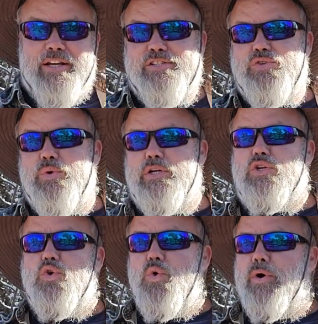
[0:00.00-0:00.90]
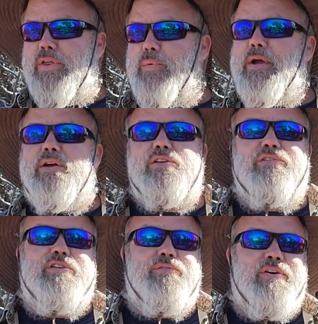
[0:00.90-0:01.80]
is to endure, that we are to
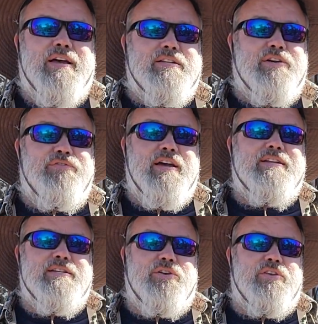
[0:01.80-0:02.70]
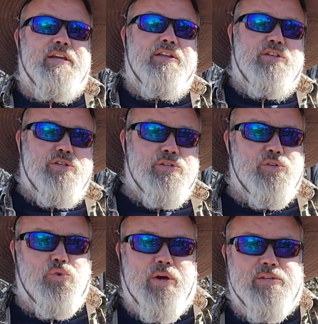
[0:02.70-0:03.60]
defend until the day that Jesus
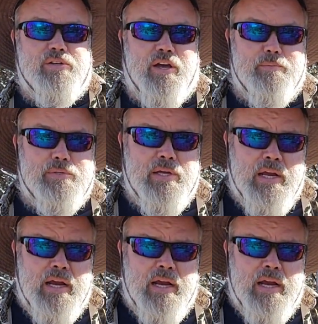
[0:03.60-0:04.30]
Christ comes.